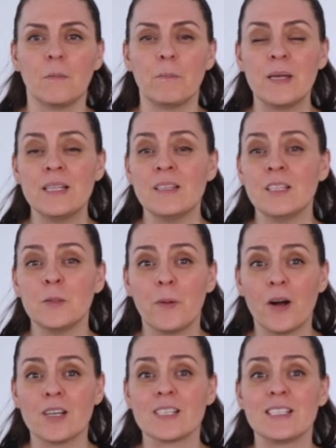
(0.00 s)
Mint,
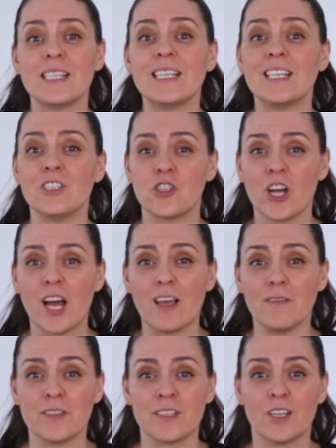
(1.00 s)
parsley, and
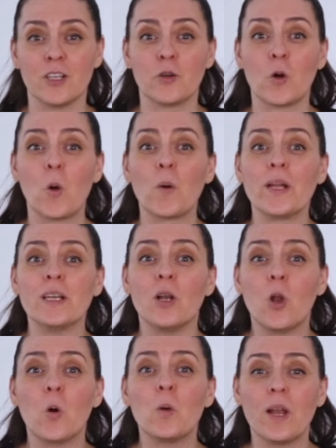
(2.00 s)
chives can grow
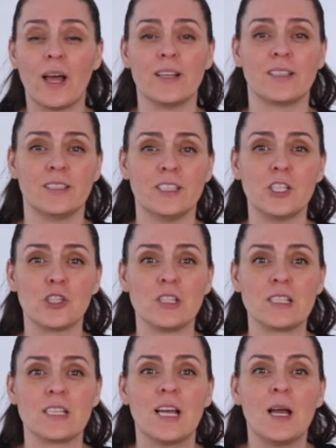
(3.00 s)
in low light
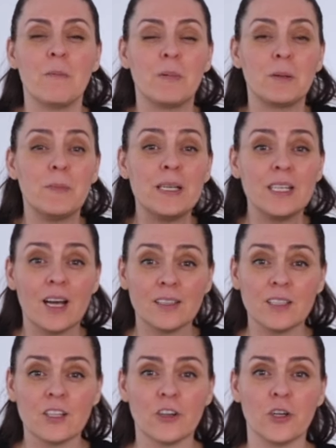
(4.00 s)
conditions, but many
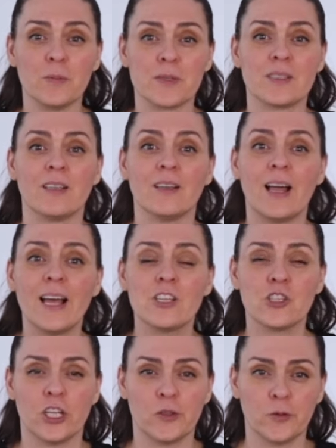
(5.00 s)
other herbs like
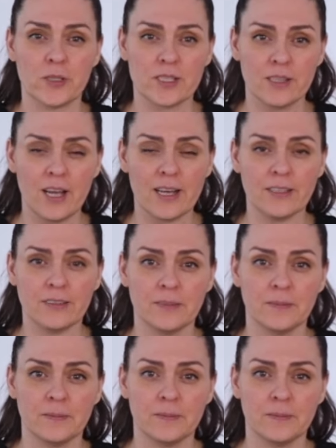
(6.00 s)
generous light.